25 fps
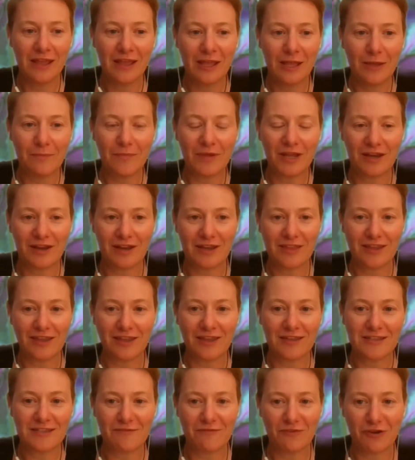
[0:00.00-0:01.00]
but I think
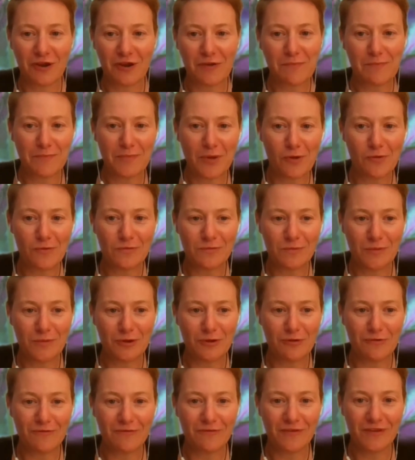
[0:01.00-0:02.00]
it's a very bold
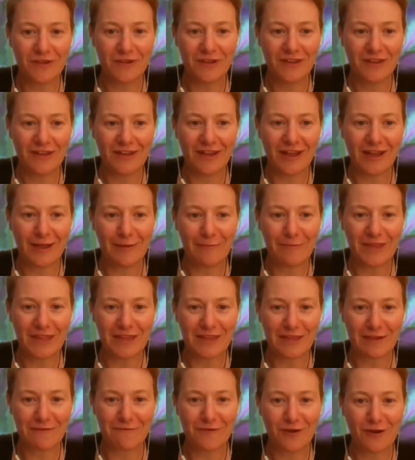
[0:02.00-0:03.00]
move that
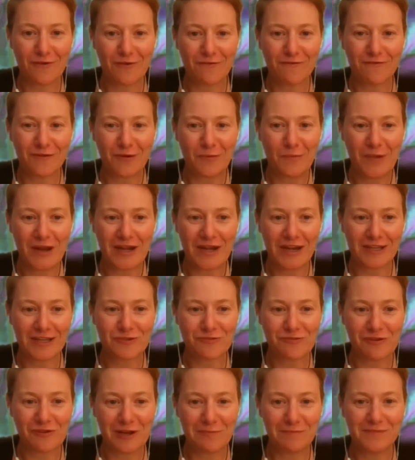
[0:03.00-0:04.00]
they've gone from one
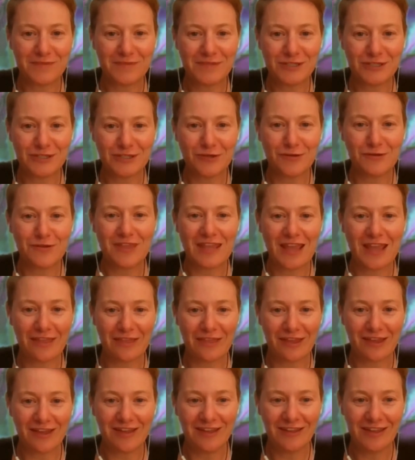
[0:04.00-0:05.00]
extreme to the
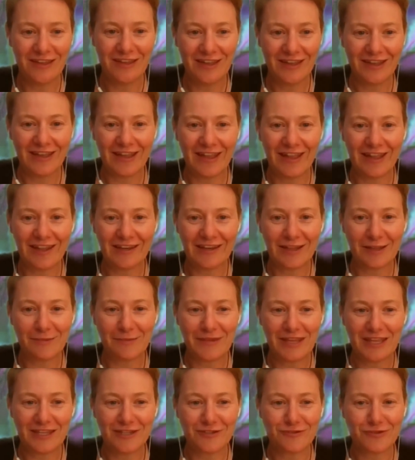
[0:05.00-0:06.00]
other, and it'll
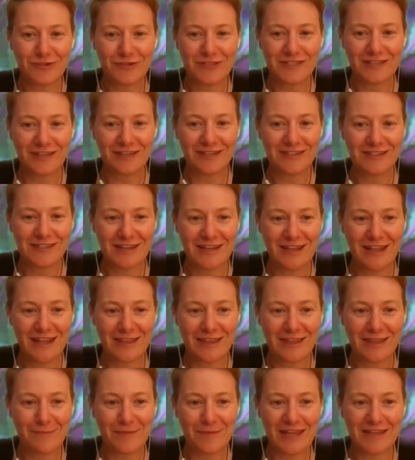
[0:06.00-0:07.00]
be interesting to see how
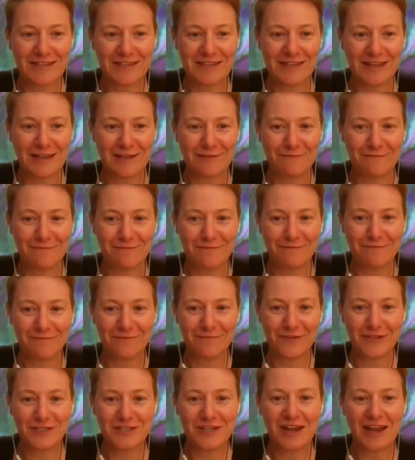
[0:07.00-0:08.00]
that plays out
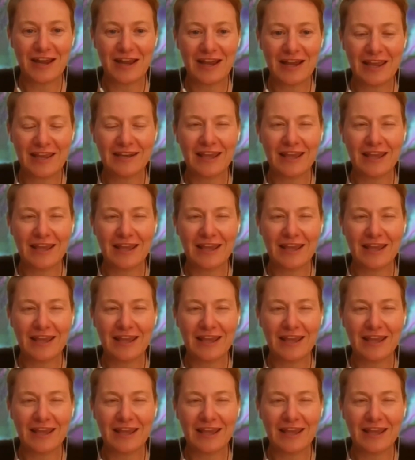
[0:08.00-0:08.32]
for Thailand.